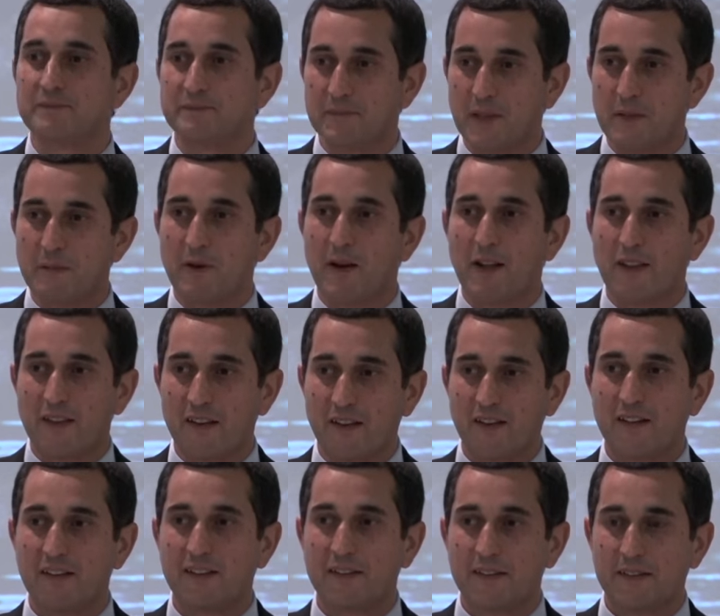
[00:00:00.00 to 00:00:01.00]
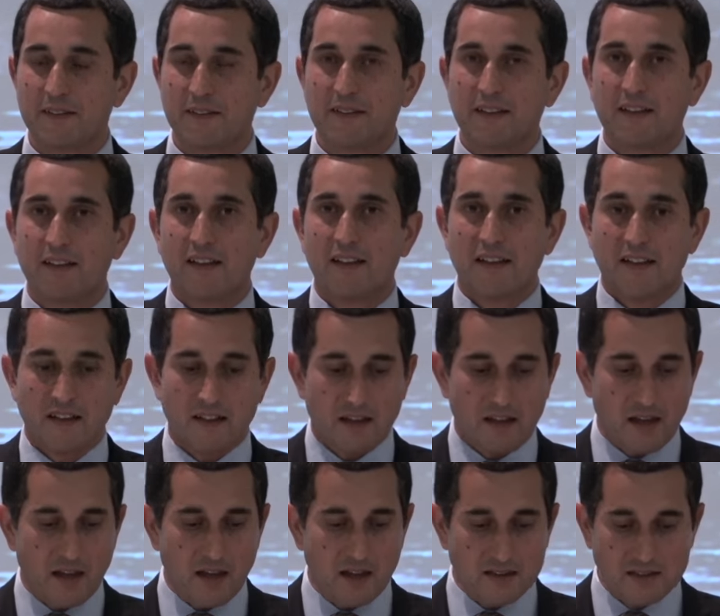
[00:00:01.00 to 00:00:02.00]
My mother,
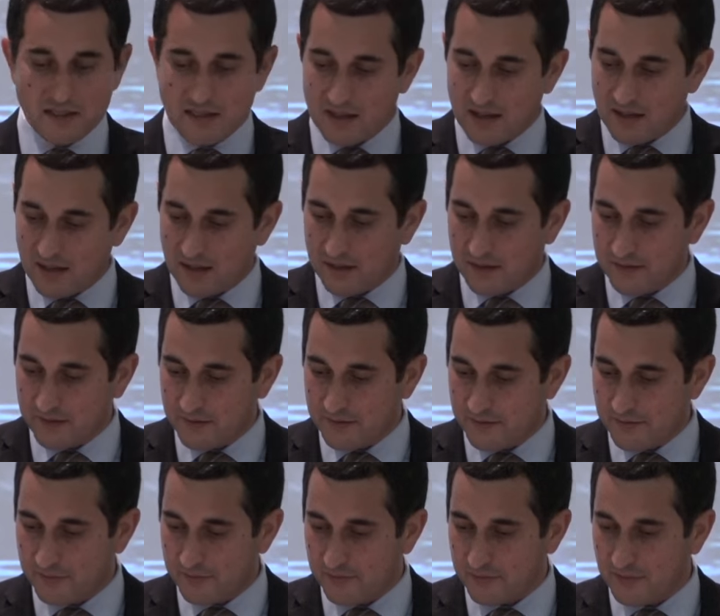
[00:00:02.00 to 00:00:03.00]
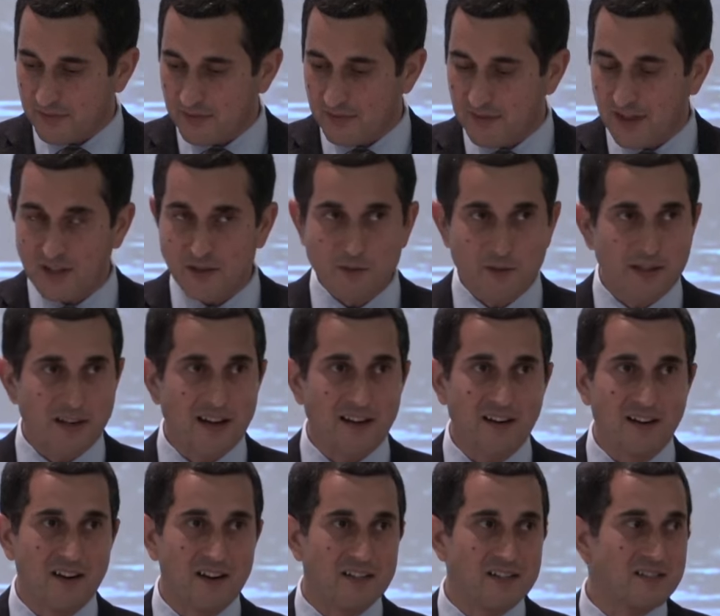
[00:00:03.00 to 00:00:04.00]
and uh, that's when I
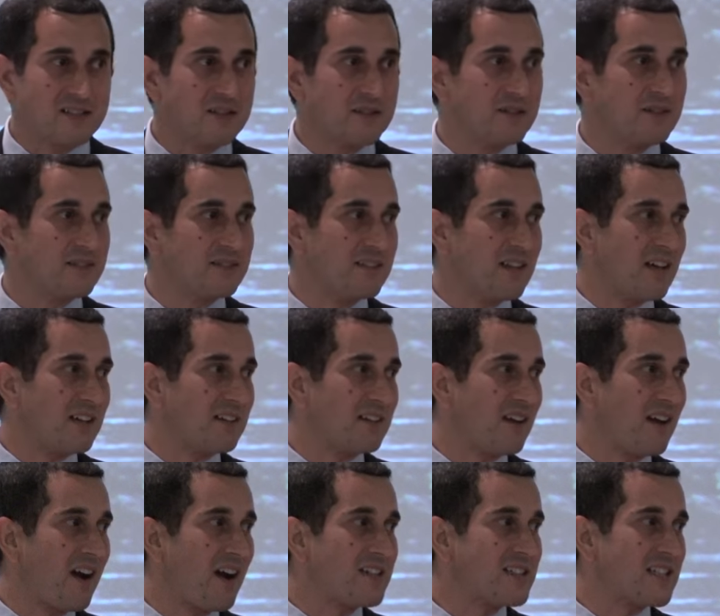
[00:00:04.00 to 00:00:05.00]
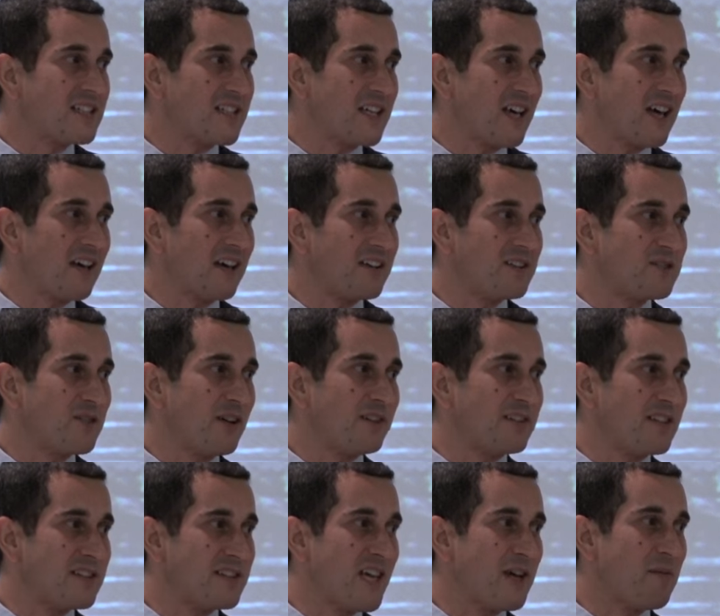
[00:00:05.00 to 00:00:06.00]
learned that heart attack is not the
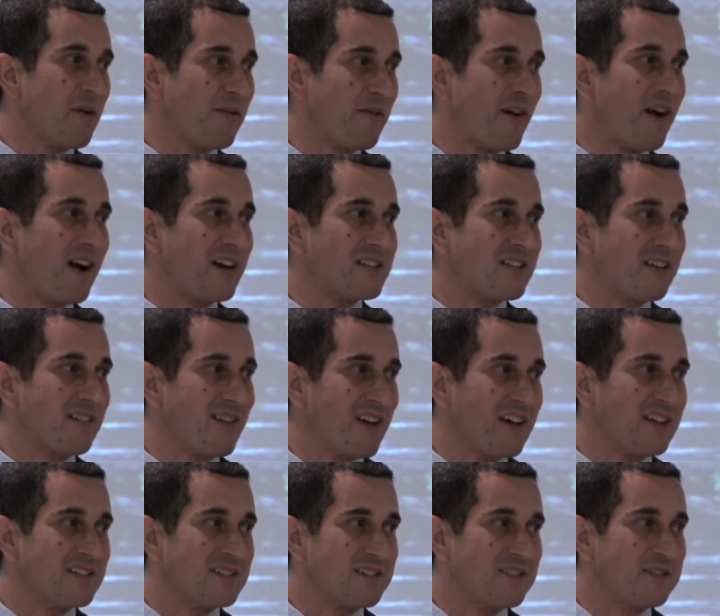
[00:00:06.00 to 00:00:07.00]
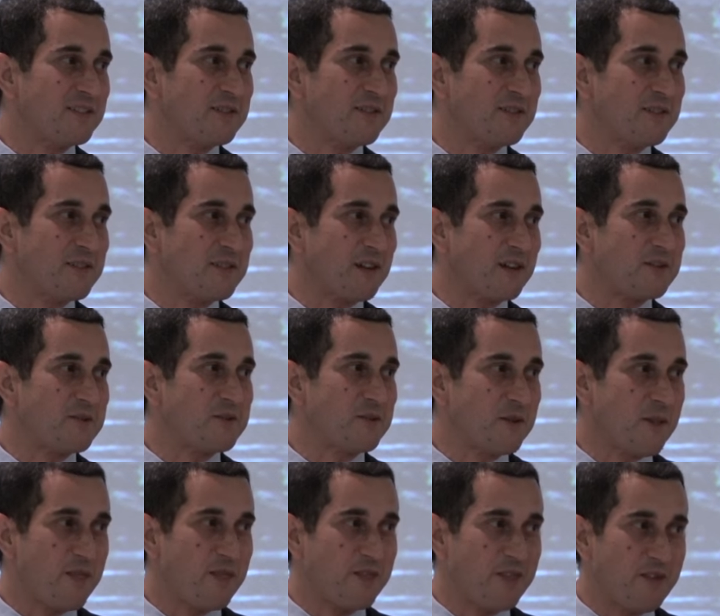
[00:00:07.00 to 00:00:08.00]
same of heart arrest. These are two
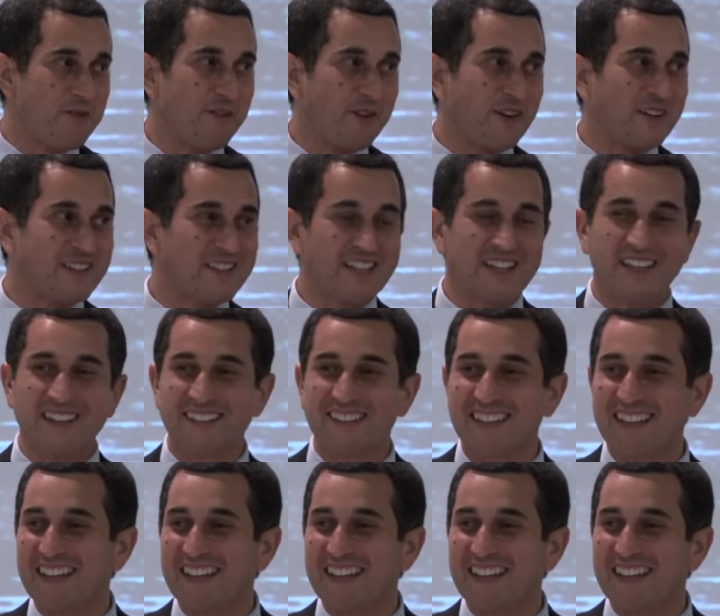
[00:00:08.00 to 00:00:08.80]
different things.